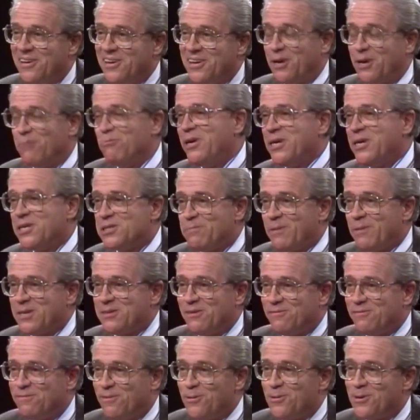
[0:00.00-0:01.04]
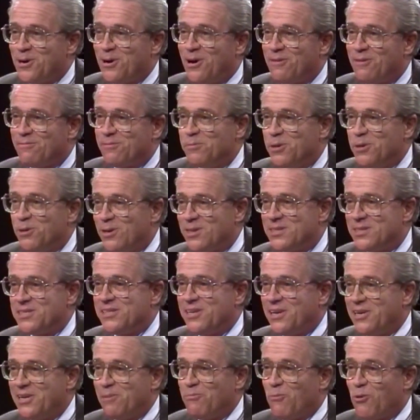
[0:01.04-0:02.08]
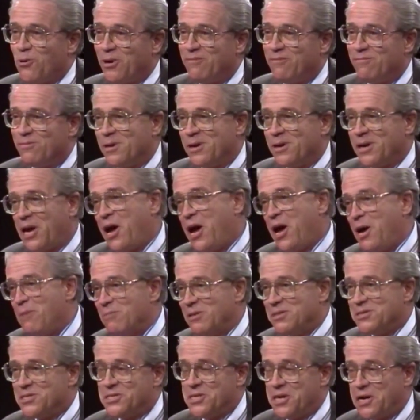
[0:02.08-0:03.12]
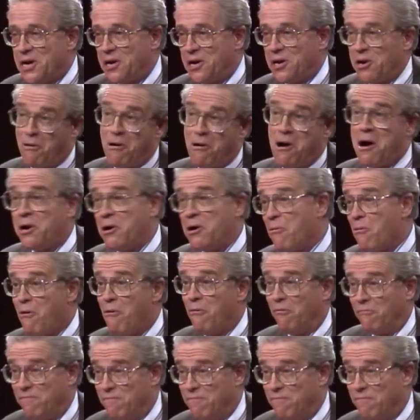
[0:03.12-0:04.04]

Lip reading: can we expect a phone call from you on Sunday morning from the Caymans saying, you're on your own,